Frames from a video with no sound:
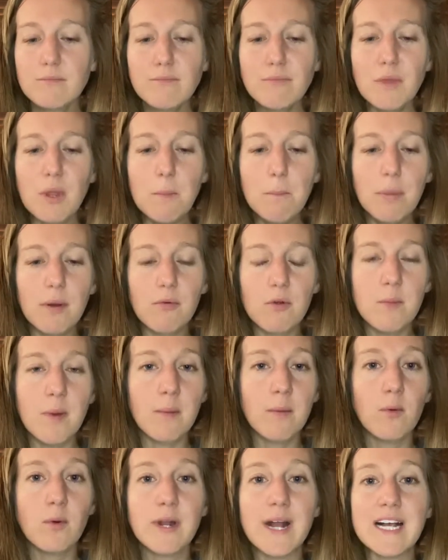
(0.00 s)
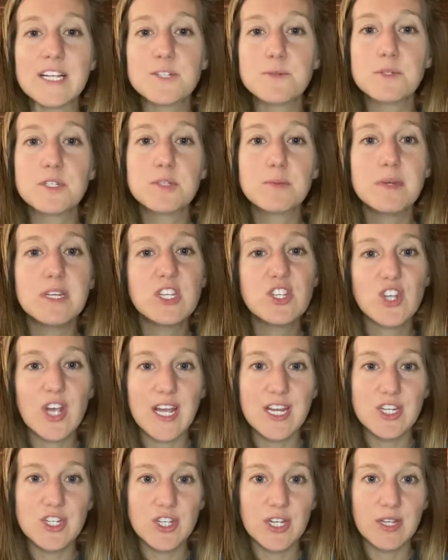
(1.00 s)
But remember, we're not supposed to be
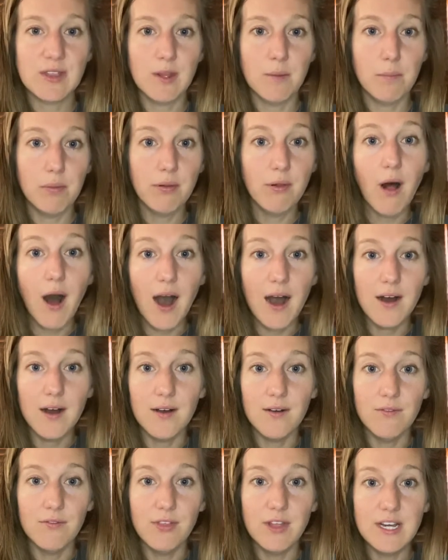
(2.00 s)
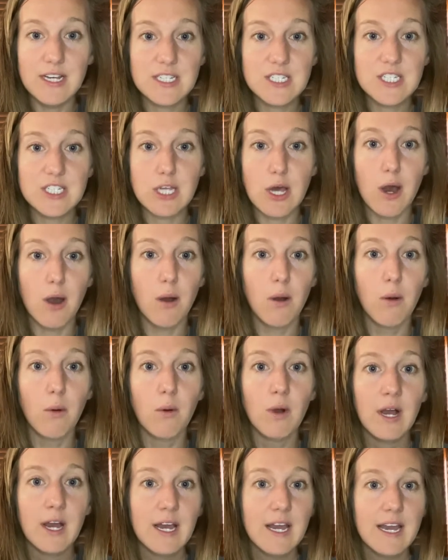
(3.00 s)
changing the plot of this. So
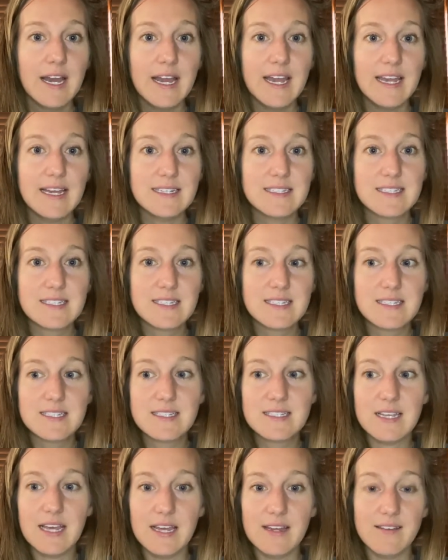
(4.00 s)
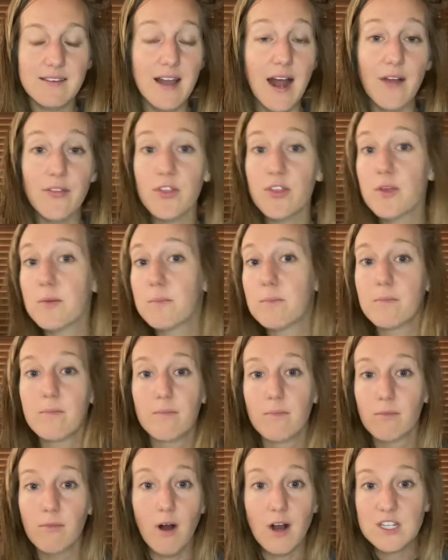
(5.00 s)
it's not that the
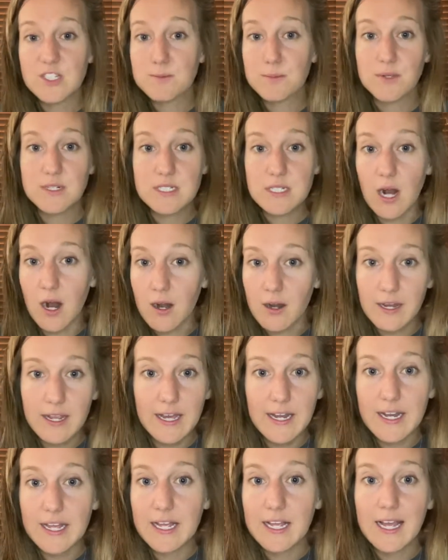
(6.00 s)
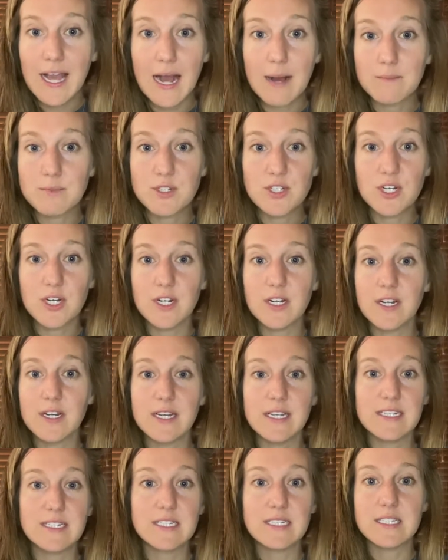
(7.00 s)
Lost Boys aren't getting captured.
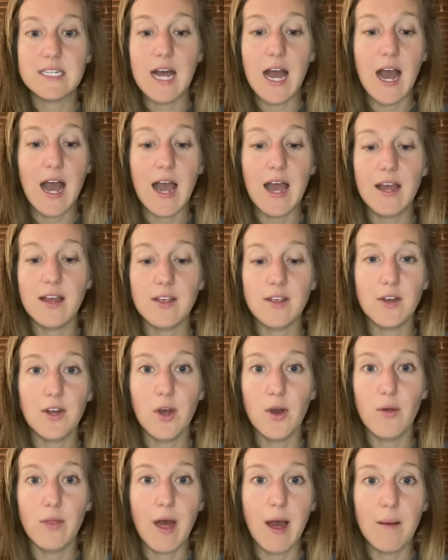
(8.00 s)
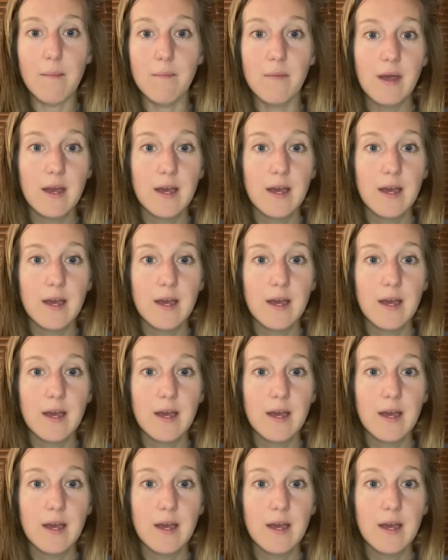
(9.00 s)
It's not, that